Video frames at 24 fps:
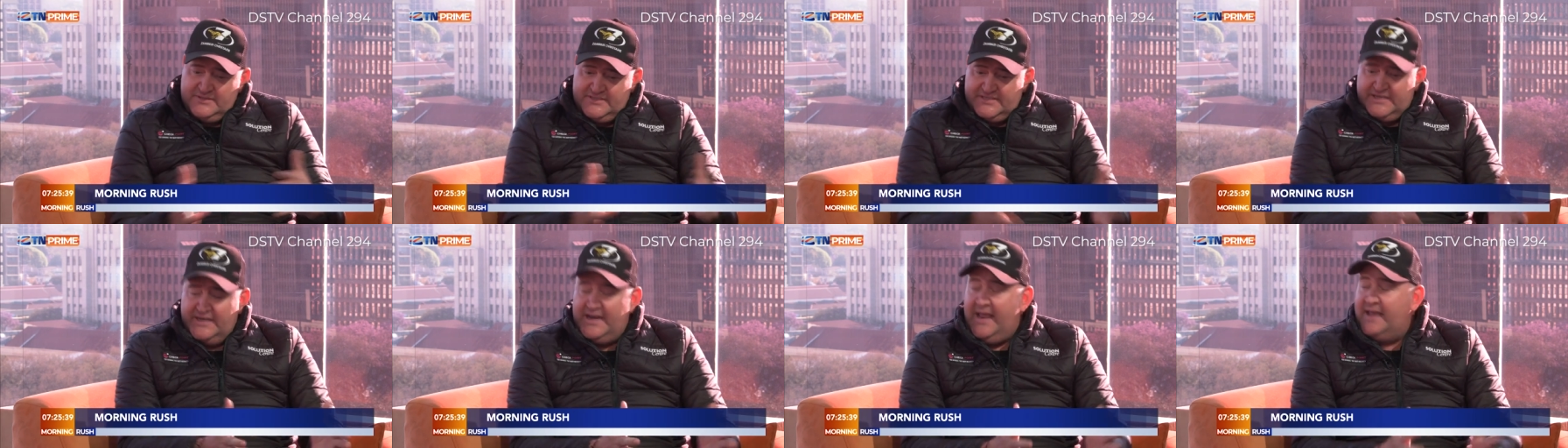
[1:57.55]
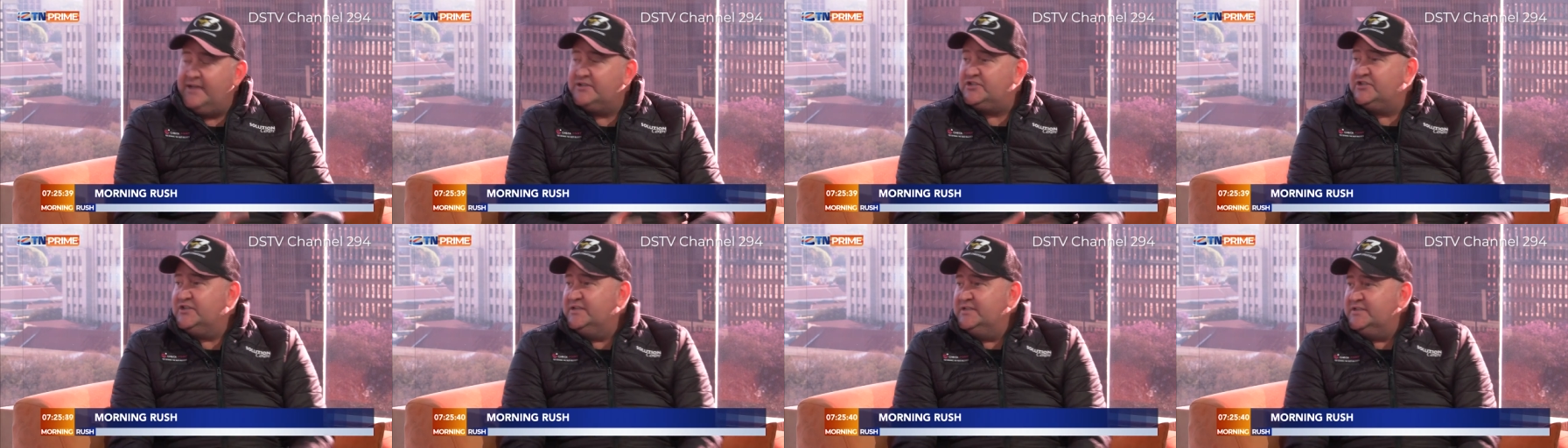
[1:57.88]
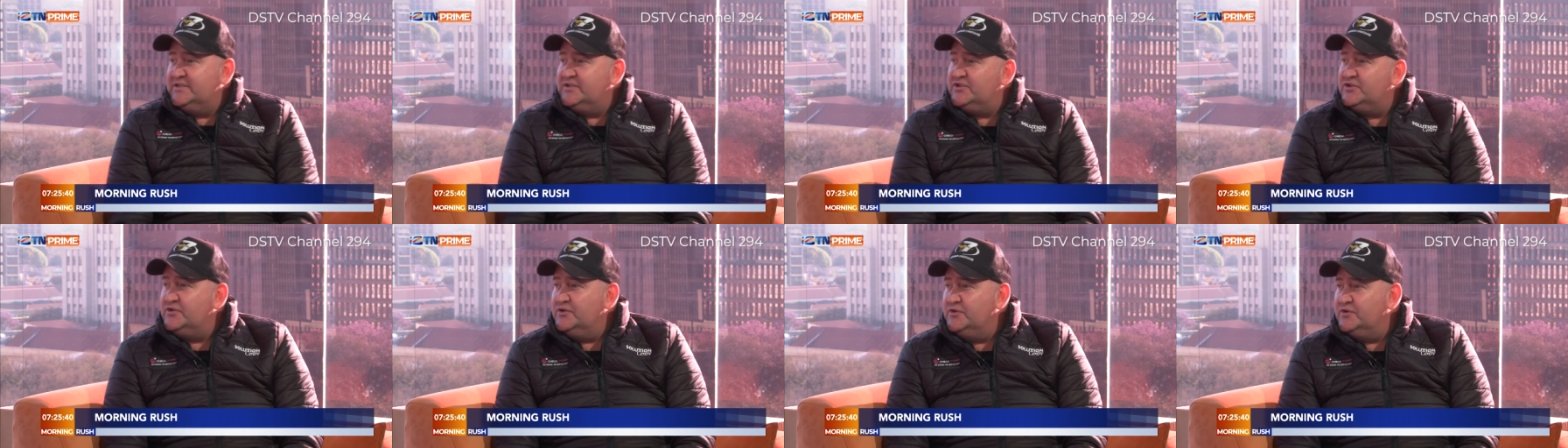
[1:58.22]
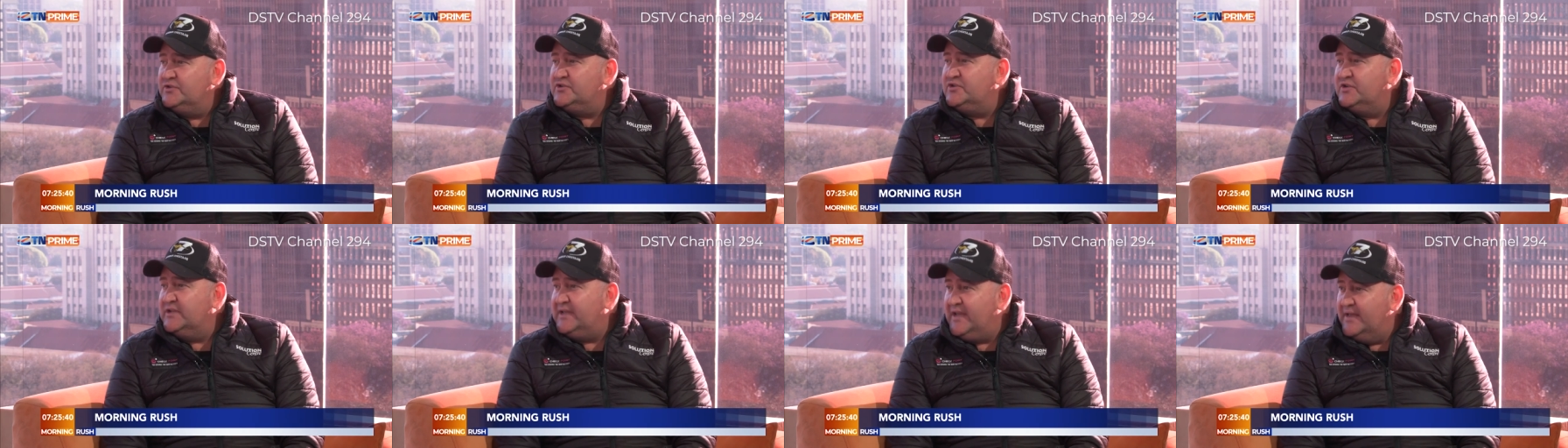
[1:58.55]
selections
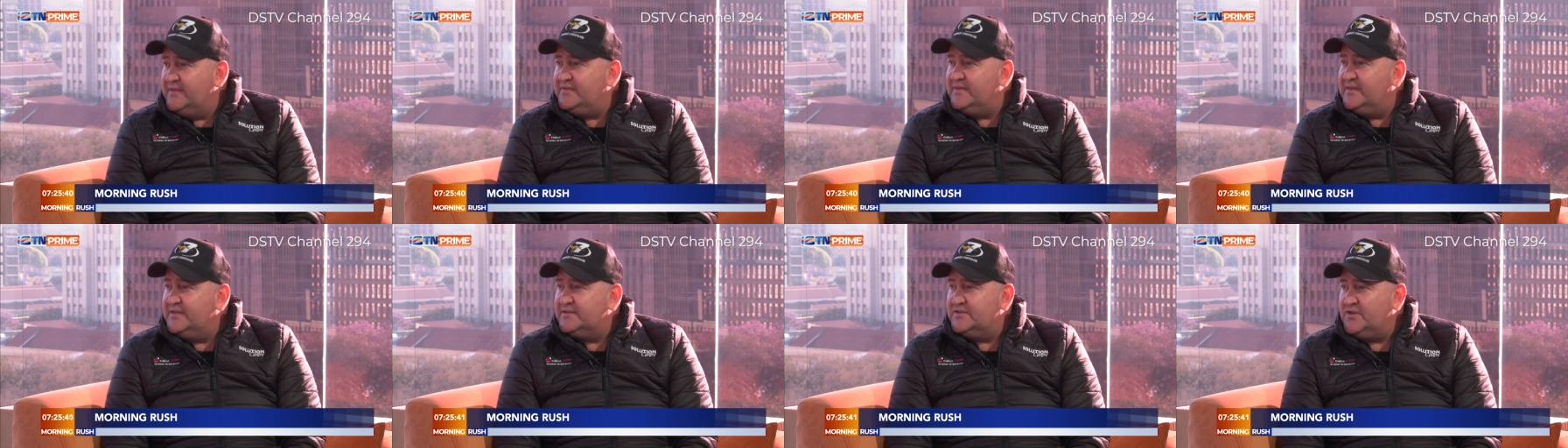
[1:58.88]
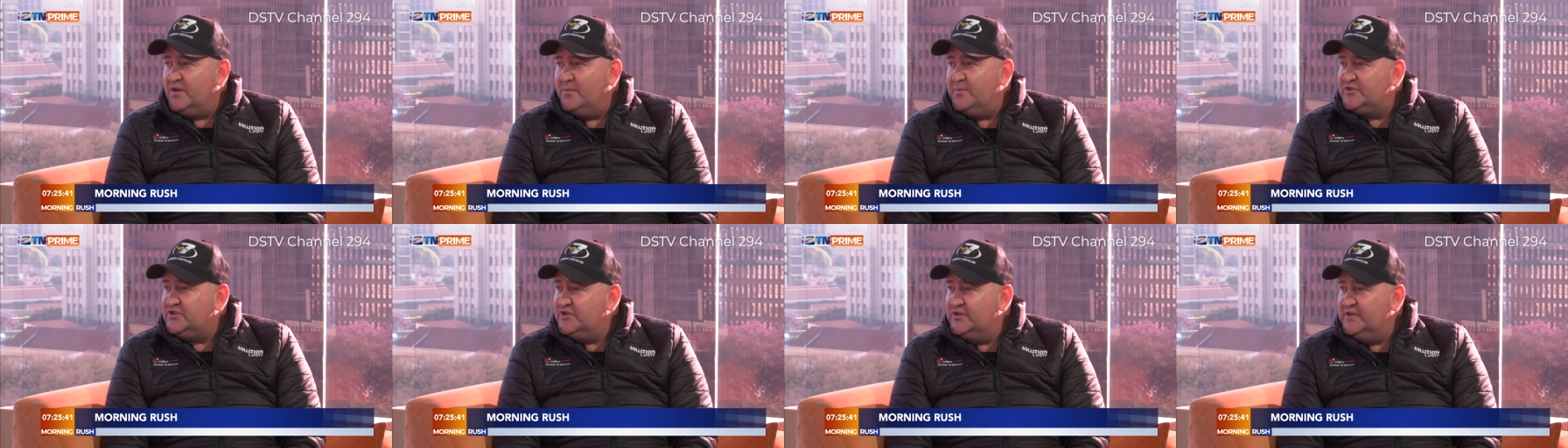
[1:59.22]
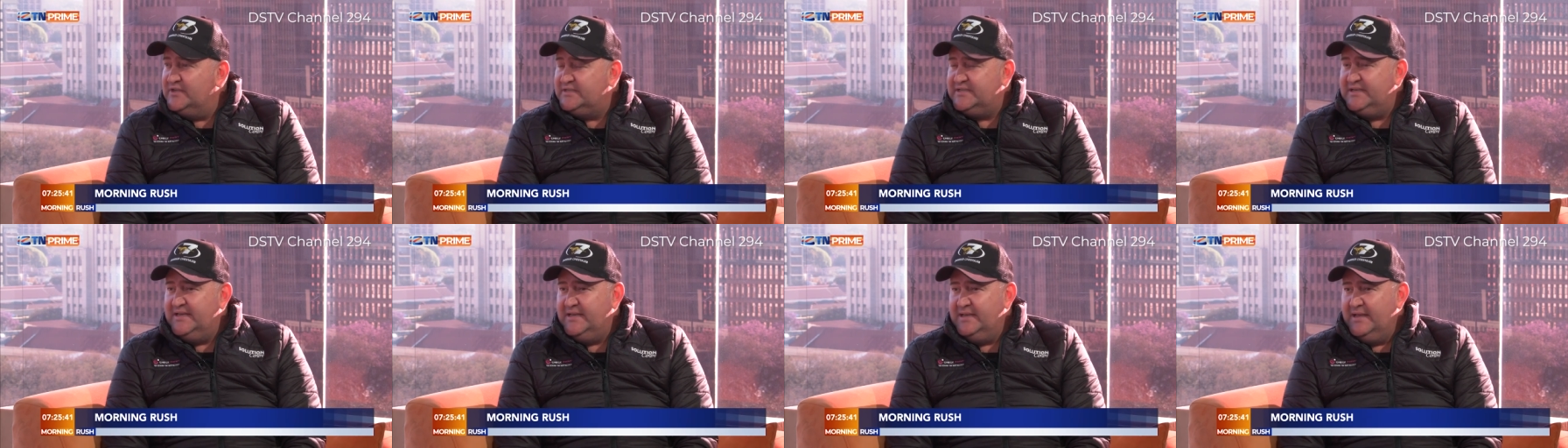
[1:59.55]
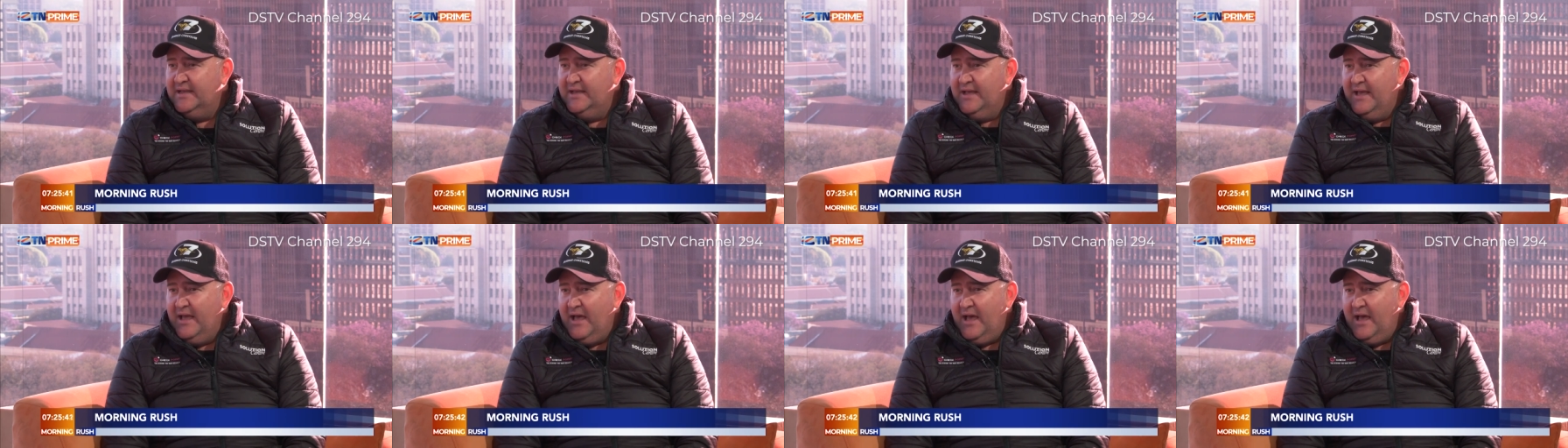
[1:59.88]
to, to get this opportunity.